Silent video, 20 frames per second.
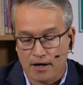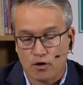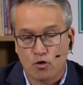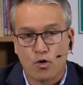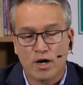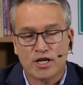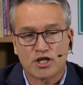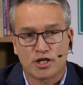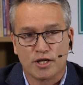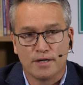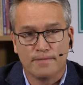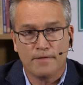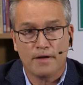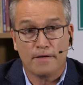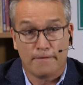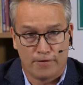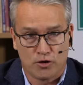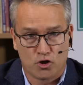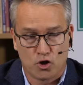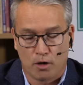Question
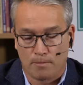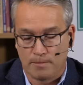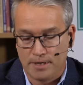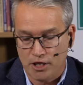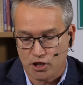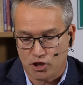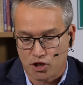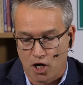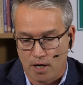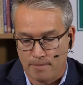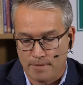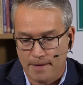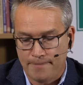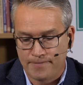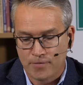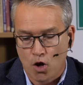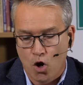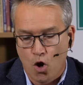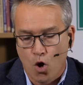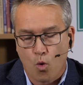for John Mearsheimer.
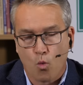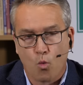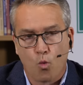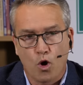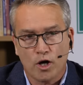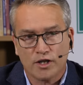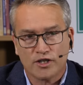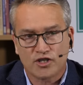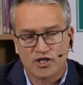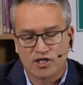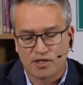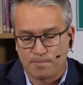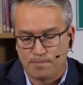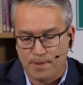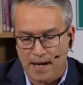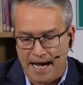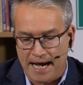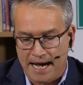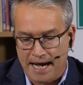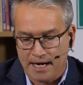What
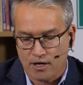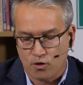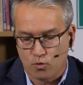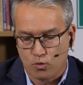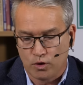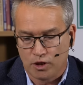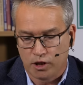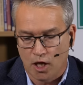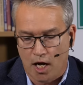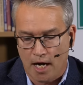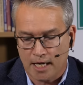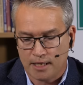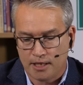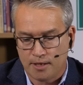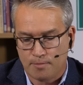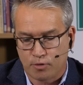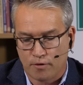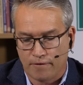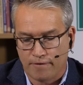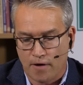spark would
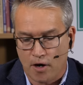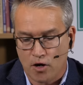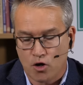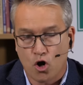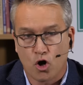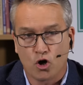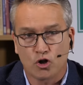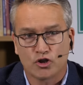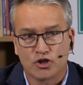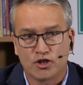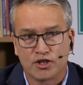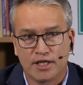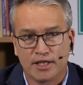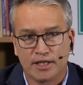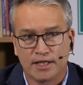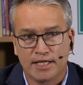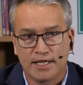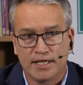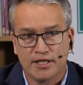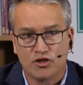likely provoke
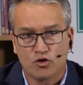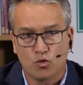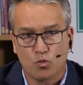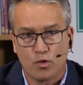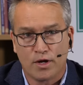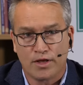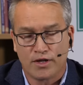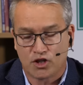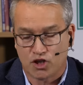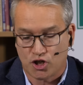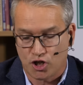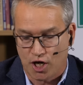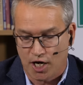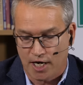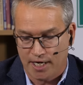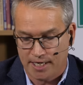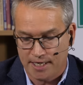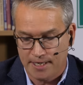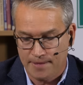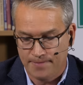hostilities with
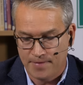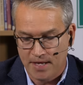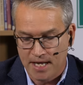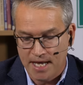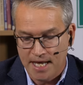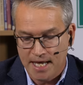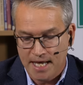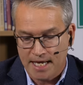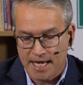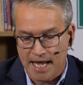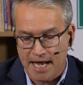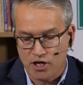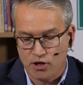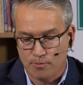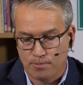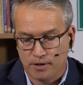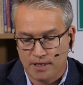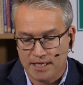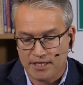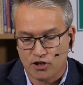China? Can
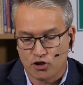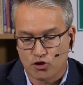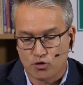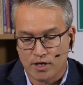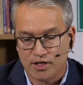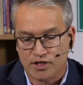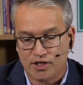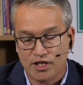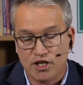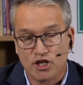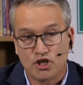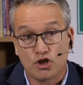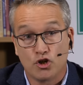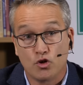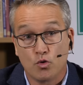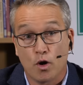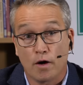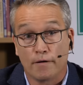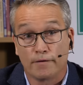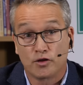you please address the
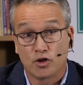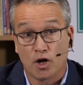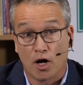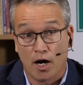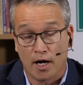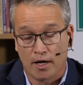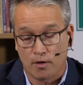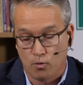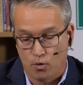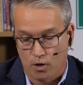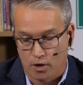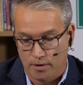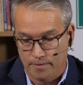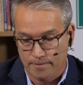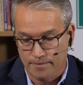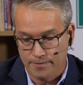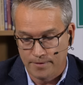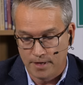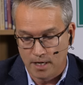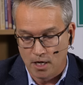issue of
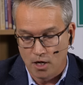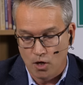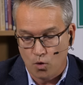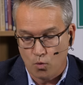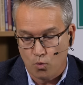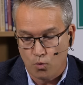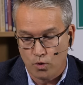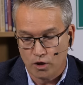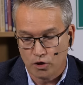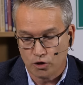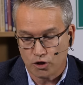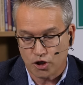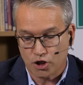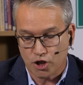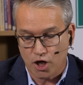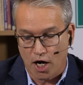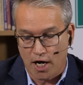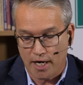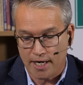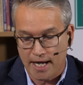Taiwan? Will
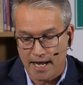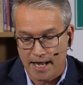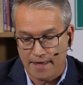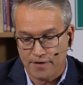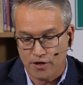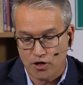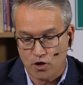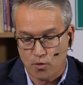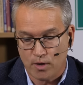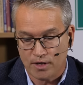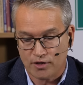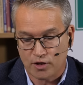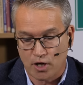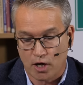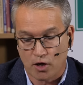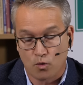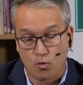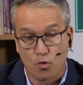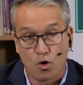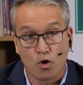China and the US
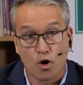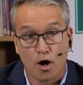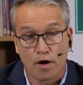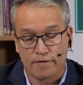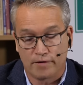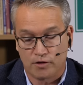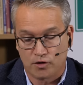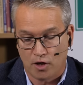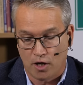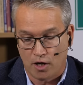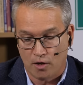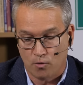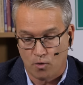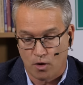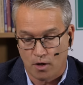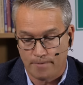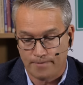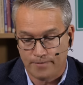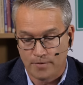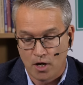go to war over
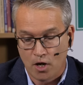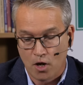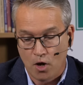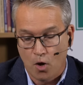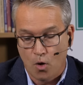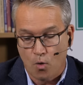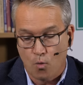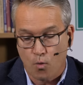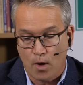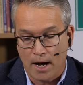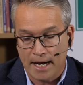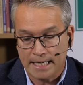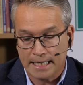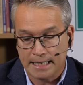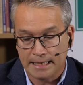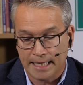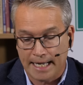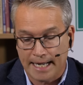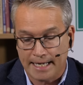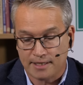Taiwan? One
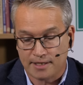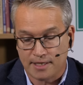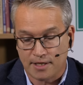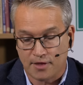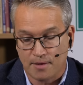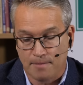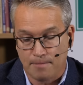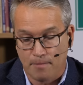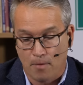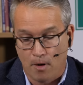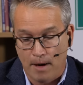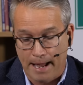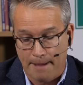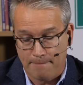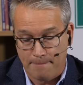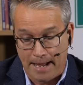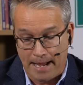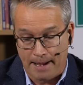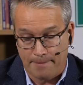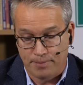glance at the
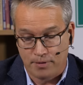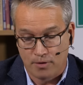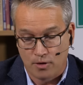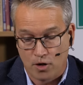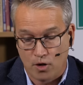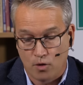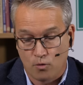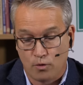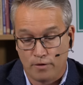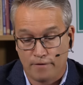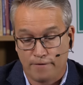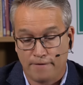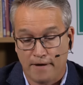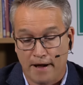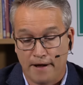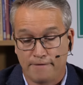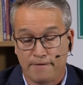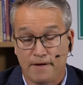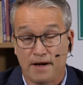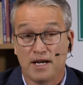map would
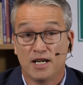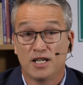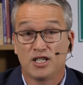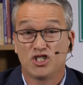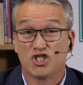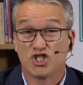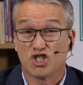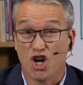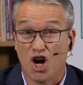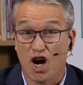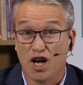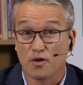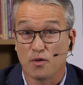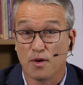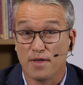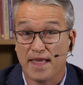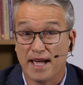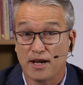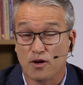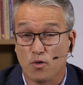favour China
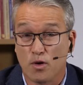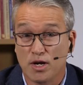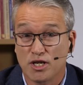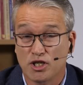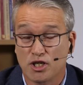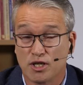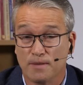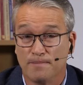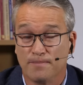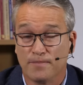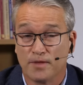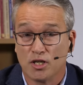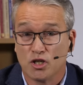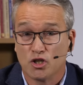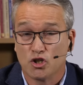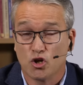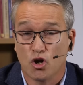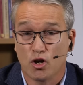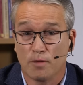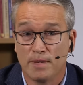in that question.
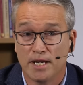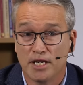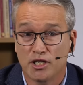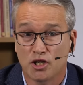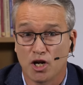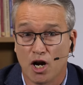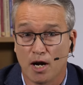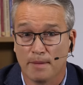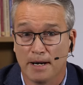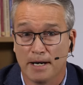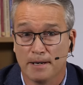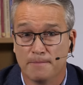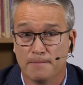John Mearsheimer.